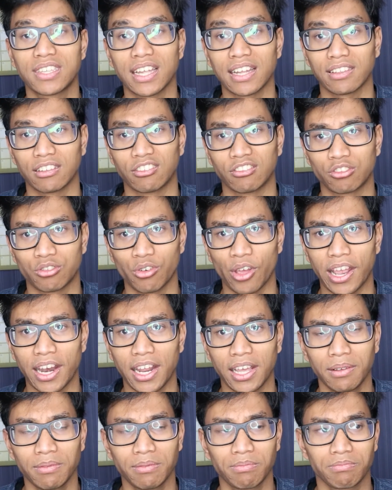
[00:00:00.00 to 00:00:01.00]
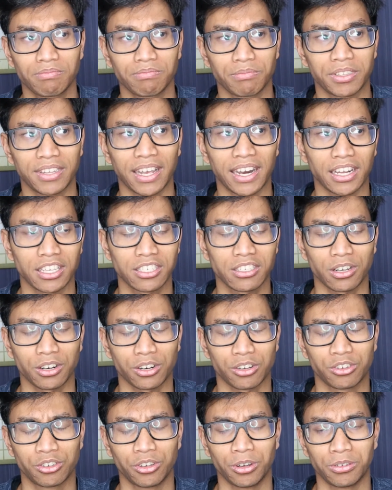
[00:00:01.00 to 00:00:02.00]
that in training, but then I
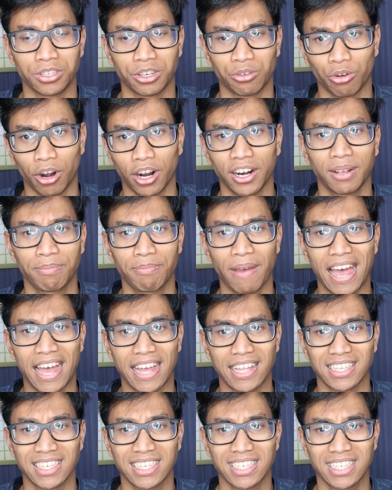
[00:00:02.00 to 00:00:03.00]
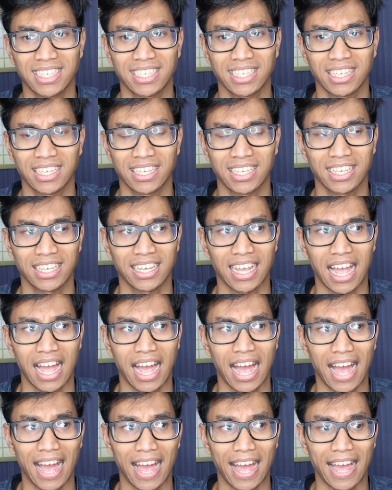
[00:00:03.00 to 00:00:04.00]
started using running pants
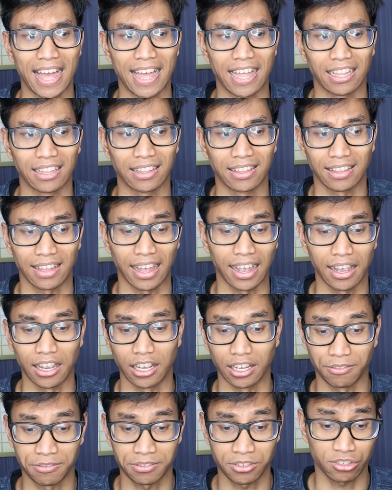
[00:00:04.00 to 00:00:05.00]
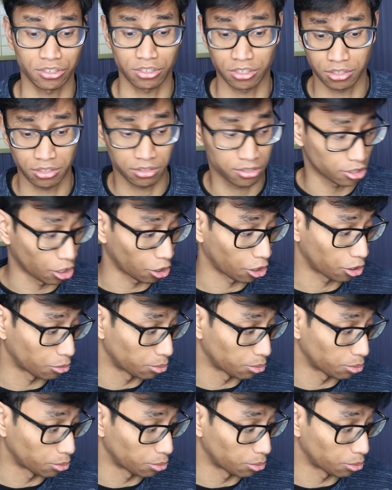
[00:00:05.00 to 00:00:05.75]
and I've stuck